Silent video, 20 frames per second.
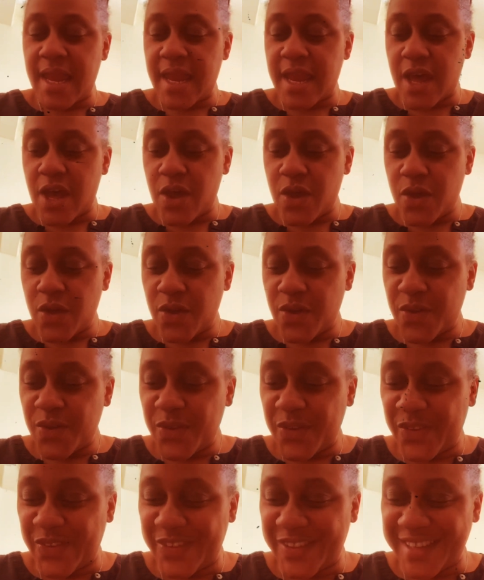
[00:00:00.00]

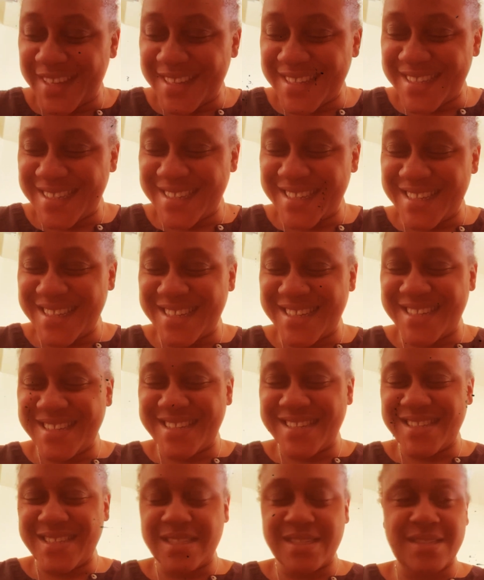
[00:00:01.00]
Hello, this
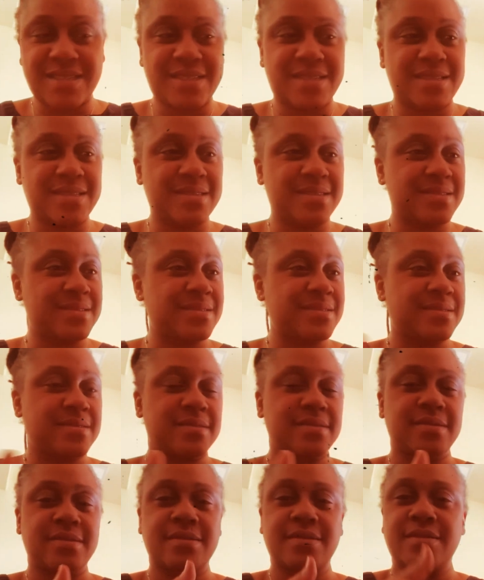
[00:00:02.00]
is
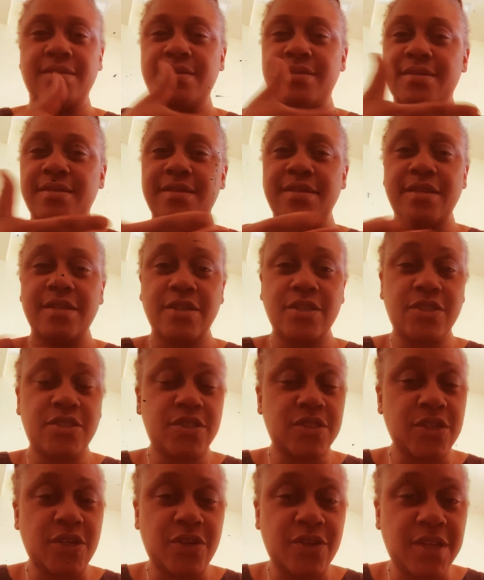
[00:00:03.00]

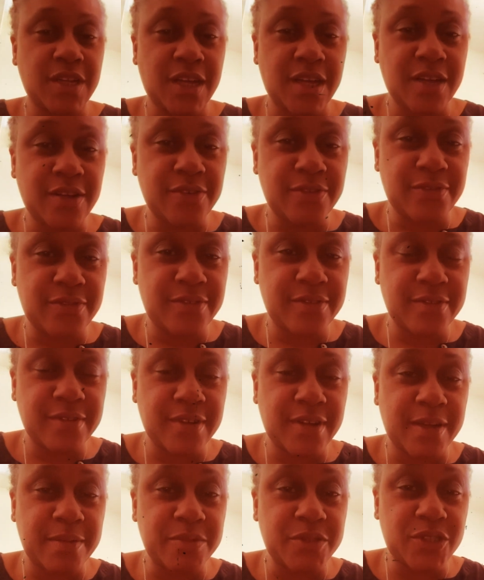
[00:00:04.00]
Show Love.
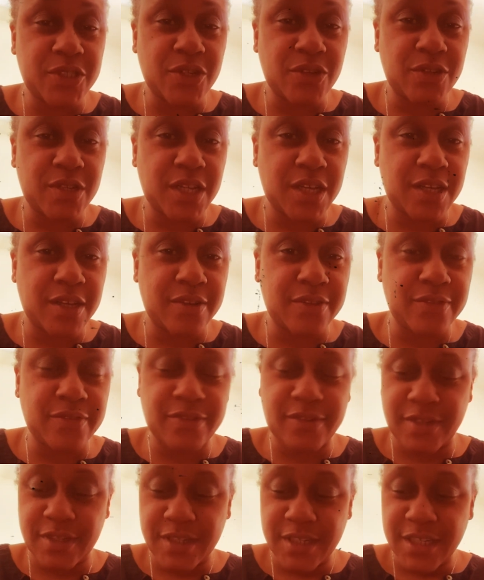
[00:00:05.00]
I'm Show Love.
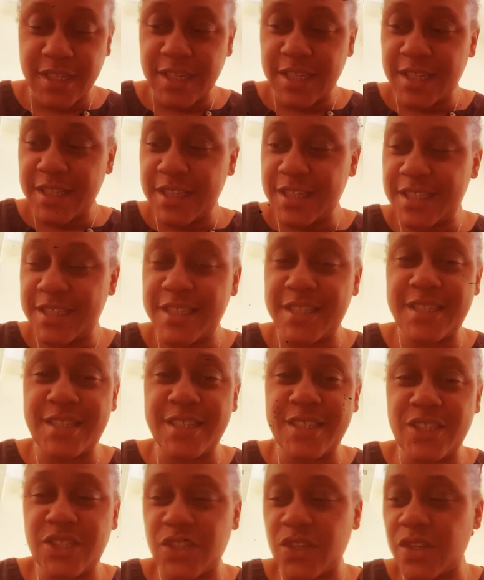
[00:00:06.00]
This is
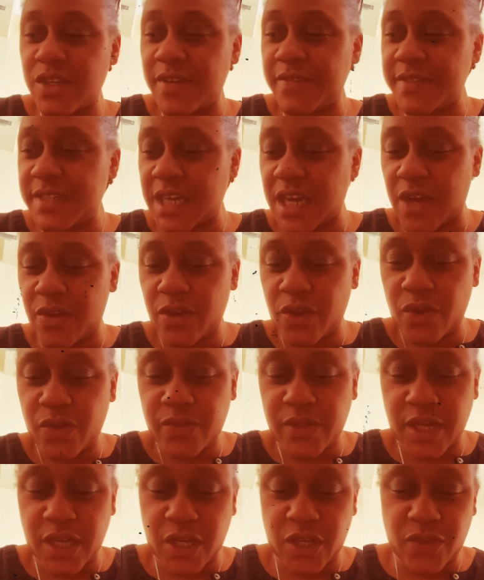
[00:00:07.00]
the Show Love Tarot.
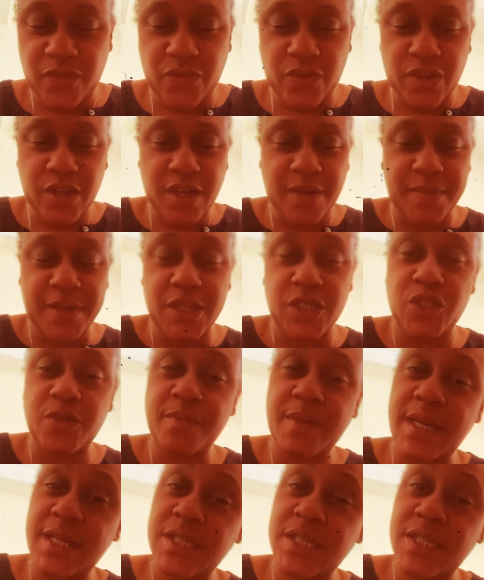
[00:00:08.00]
Thank you for coming to my